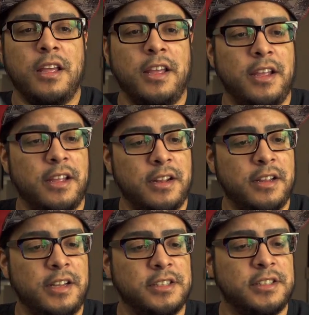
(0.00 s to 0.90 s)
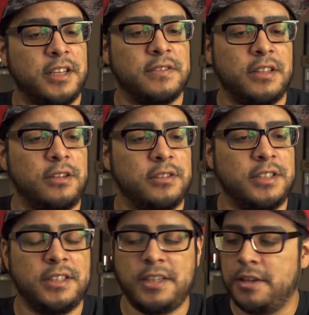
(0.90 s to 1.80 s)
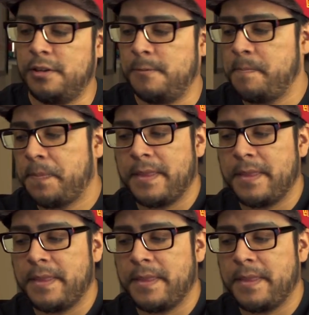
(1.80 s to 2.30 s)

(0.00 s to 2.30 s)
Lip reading: and it just gives a little detail